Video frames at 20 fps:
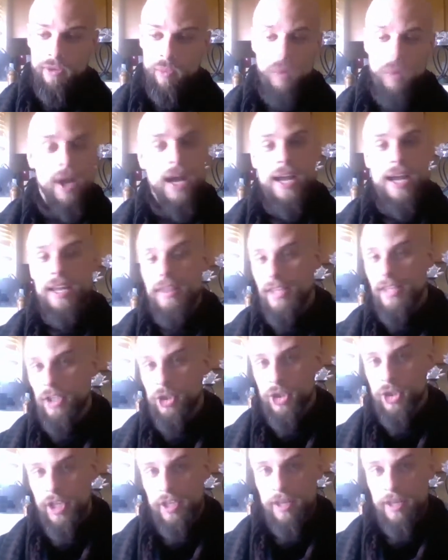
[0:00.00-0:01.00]
why this
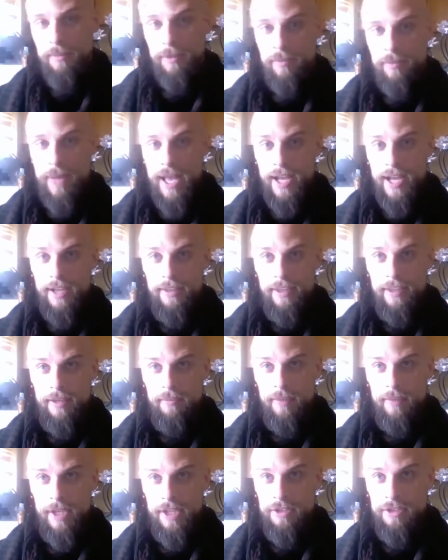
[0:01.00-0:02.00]
shit comes back at them.
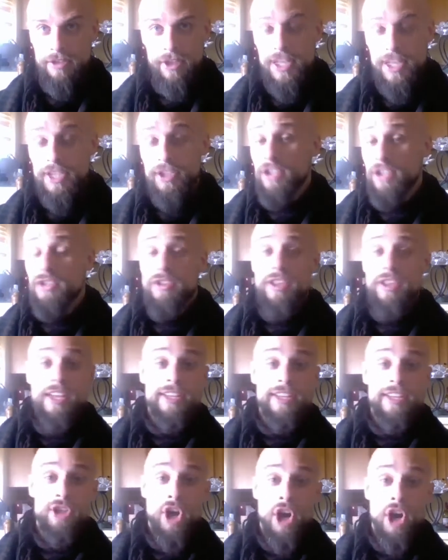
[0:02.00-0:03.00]
Because there is such a thing
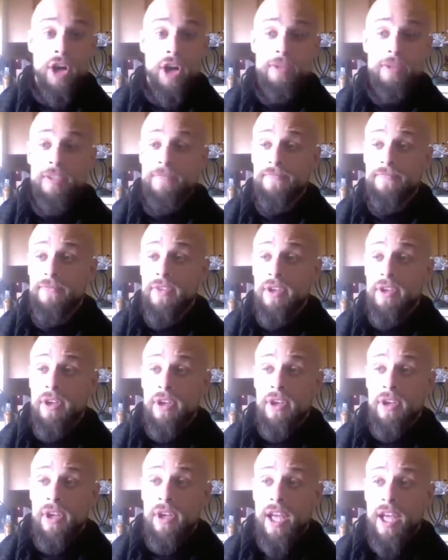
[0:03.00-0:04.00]
as karma.
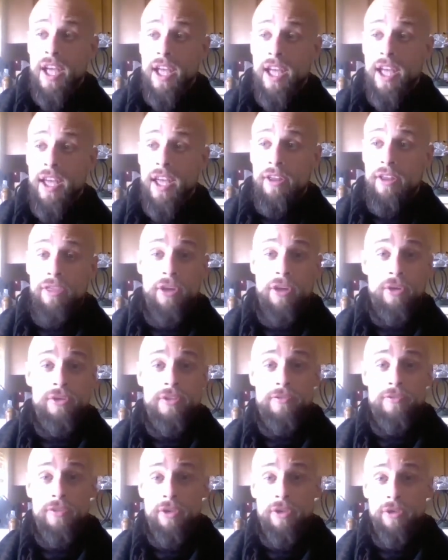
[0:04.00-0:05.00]
And those
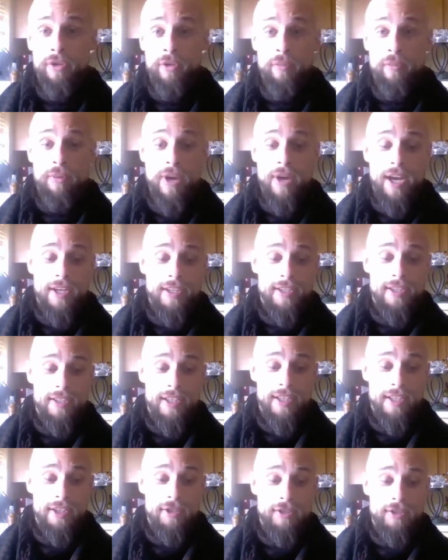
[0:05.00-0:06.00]
of you who practice
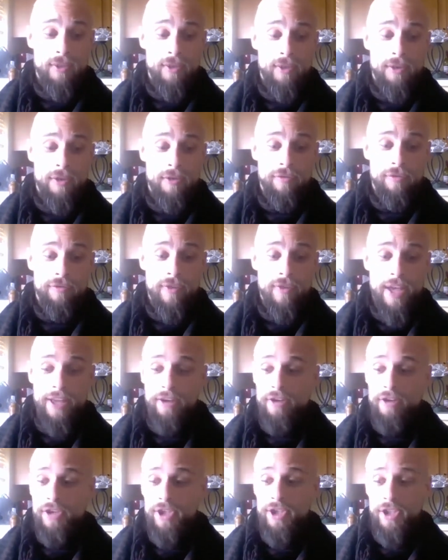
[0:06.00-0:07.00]
any sort of
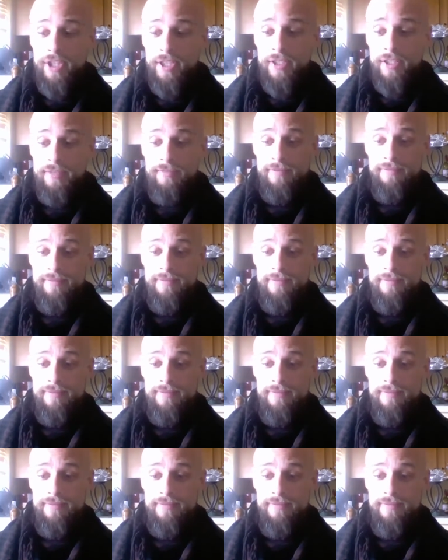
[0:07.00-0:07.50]
energy